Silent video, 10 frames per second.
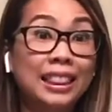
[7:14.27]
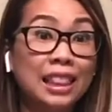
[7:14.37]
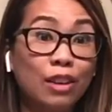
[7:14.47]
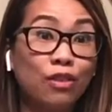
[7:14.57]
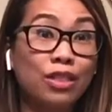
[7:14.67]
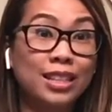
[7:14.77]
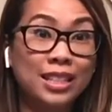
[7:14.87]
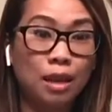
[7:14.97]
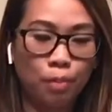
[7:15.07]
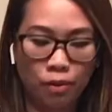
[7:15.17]
lift
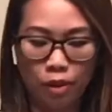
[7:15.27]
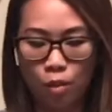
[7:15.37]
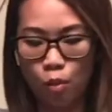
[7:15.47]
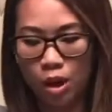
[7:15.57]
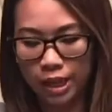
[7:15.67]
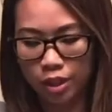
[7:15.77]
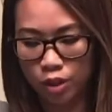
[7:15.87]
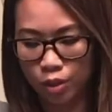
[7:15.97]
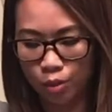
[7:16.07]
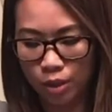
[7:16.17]
this up if I wanted
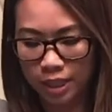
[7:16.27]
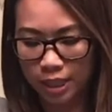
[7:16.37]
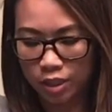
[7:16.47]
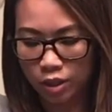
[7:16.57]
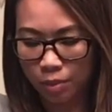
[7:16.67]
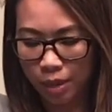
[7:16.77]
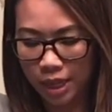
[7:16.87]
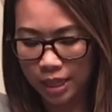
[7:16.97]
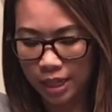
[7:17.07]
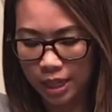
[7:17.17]
to once I start
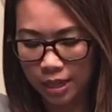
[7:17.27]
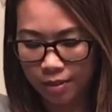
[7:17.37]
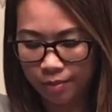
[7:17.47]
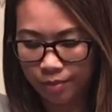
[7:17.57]
painting it.